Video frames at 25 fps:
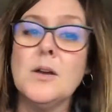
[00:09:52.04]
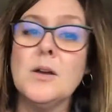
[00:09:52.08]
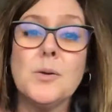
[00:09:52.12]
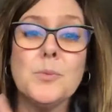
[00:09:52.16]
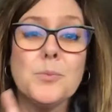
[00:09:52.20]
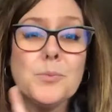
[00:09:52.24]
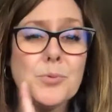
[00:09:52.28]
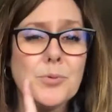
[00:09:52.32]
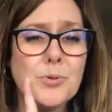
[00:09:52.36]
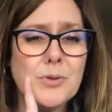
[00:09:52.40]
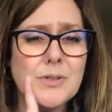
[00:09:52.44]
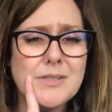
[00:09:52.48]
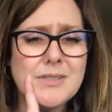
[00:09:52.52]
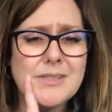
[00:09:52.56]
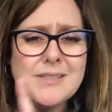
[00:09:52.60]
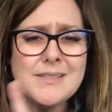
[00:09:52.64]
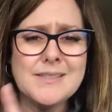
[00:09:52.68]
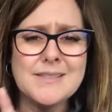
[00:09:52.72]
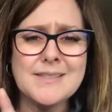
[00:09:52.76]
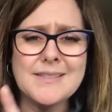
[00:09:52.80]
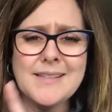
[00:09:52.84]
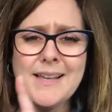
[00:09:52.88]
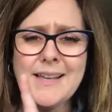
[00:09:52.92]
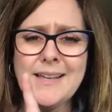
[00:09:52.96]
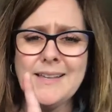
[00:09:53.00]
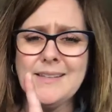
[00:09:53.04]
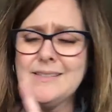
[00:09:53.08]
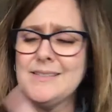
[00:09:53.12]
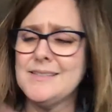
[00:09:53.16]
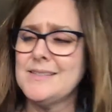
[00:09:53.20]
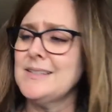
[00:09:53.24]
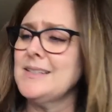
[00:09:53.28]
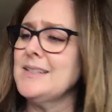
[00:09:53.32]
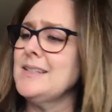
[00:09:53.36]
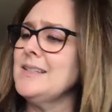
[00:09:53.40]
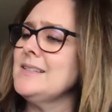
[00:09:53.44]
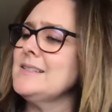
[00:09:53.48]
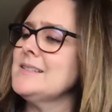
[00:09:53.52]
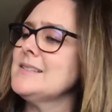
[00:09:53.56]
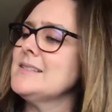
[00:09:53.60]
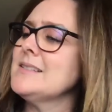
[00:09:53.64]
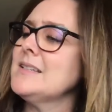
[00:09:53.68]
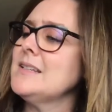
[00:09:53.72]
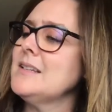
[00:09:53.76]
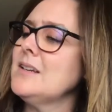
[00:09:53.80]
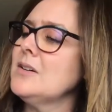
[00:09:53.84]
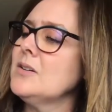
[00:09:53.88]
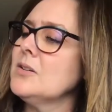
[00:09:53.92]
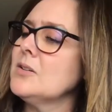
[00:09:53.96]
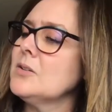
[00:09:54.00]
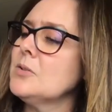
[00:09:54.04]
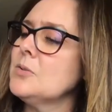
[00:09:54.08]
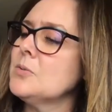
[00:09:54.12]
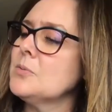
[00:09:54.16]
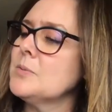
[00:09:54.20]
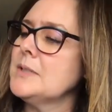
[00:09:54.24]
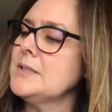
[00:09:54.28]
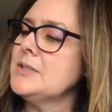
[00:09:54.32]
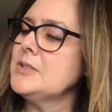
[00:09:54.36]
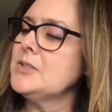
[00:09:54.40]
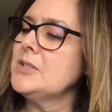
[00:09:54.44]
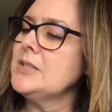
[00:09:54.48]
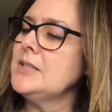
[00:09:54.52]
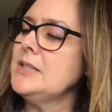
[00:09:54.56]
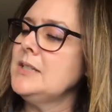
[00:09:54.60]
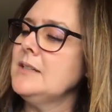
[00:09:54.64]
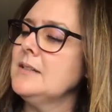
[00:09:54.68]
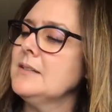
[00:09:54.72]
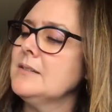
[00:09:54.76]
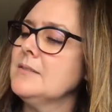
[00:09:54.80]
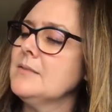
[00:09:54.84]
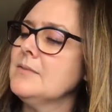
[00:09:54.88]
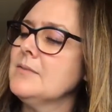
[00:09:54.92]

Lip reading: Precisely, said Uncle Richie.